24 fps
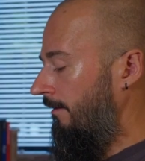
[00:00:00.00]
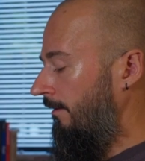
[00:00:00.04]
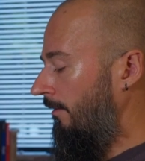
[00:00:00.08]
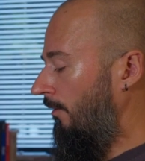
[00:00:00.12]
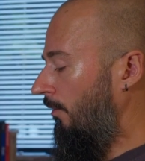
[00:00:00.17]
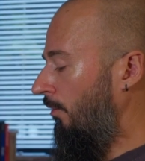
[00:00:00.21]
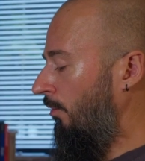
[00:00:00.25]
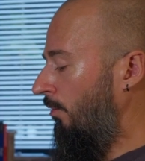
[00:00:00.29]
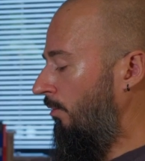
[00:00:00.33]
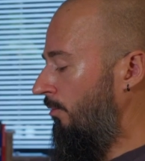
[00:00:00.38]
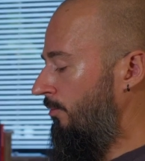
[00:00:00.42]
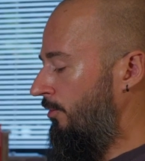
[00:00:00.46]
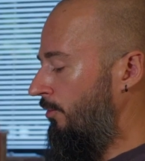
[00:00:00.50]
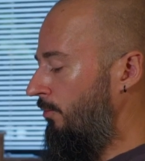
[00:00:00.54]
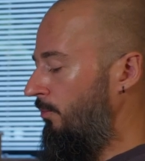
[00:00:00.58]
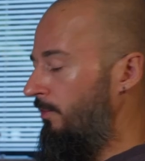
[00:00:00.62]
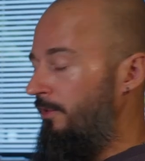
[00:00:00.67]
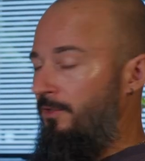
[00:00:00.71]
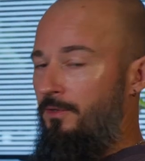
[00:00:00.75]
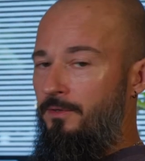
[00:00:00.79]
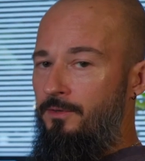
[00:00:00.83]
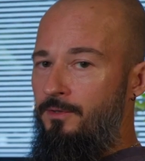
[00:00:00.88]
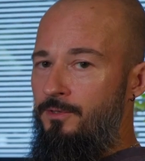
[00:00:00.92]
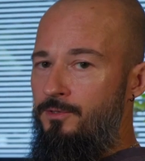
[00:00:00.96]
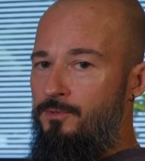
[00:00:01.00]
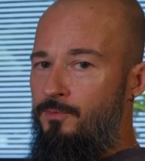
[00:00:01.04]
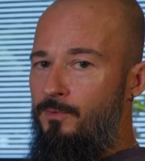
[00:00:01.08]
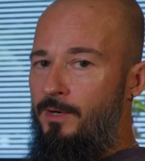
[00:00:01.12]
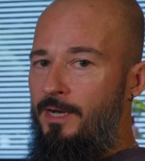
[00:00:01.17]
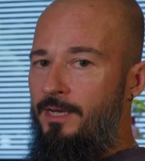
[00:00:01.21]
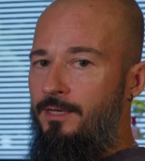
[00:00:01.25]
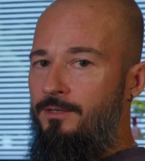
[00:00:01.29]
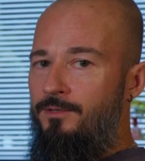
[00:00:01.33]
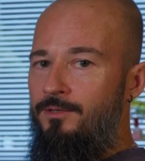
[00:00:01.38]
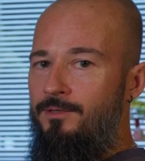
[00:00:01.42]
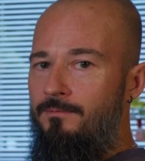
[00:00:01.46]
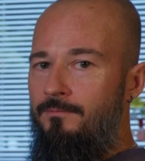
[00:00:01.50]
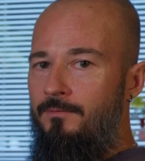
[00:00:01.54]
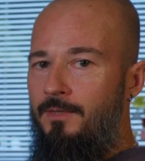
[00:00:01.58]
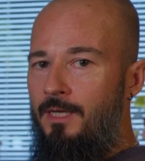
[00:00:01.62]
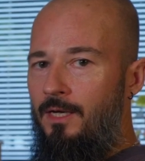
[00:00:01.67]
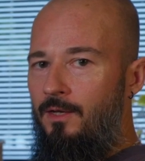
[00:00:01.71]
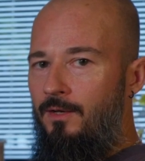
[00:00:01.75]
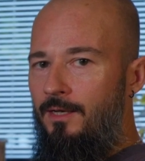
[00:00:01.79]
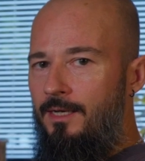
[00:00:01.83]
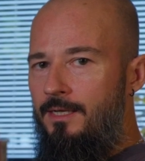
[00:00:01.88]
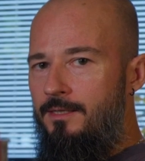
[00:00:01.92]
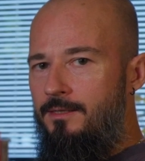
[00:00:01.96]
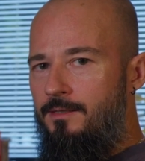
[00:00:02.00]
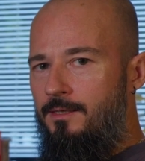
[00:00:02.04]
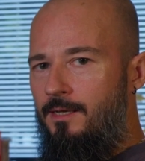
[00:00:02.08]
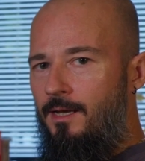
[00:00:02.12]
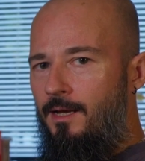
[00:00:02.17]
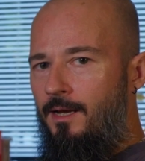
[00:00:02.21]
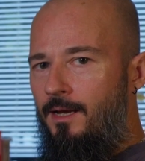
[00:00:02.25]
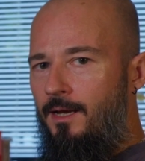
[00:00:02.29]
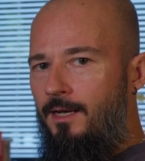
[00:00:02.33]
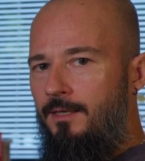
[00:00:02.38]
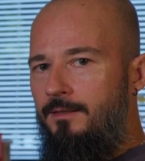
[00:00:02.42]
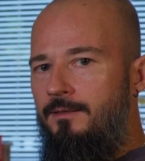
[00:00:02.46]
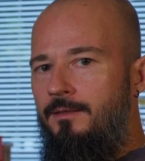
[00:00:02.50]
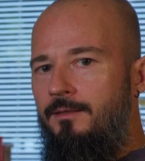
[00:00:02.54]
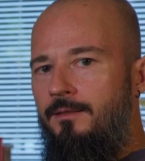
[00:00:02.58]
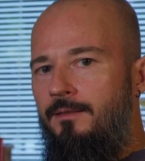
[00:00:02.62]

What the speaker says: also within this range. Now let's add